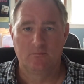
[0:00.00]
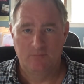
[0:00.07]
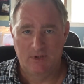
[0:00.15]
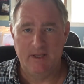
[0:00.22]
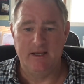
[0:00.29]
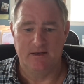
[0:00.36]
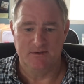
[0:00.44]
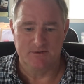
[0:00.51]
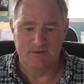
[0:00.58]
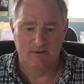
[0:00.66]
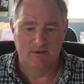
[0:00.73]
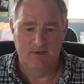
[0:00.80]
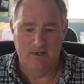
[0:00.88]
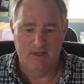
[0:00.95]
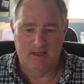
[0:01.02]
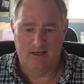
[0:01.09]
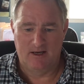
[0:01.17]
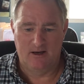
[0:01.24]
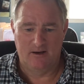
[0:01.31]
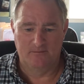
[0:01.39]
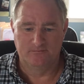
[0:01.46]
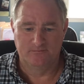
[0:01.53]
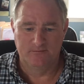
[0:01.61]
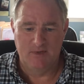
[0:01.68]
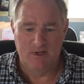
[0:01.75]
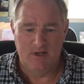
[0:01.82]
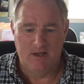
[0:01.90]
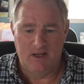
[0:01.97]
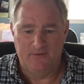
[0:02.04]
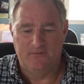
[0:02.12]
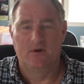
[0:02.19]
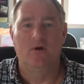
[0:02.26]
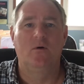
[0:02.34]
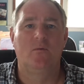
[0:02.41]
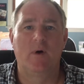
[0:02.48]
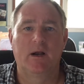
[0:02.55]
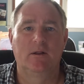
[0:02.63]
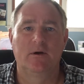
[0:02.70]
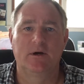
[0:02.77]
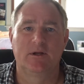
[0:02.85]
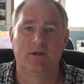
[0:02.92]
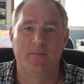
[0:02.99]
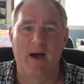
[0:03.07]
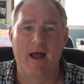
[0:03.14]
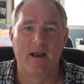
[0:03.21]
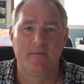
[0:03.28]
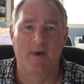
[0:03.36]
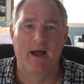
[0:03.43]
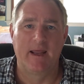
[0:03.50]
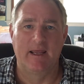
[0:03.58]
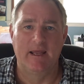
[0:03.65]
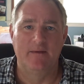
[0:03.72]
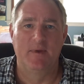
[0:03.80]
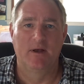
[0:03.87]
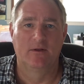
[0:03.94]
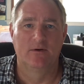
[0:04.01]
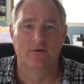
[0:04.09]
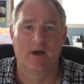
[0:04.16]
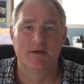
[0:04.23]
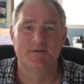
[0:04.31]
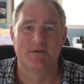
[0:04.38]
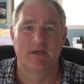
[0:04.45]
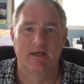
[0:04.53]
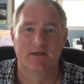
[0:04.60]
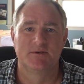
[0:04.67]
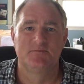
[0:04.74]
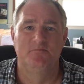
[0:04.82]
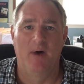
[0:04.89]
Please. If you don't want to look at the bottom, my email address is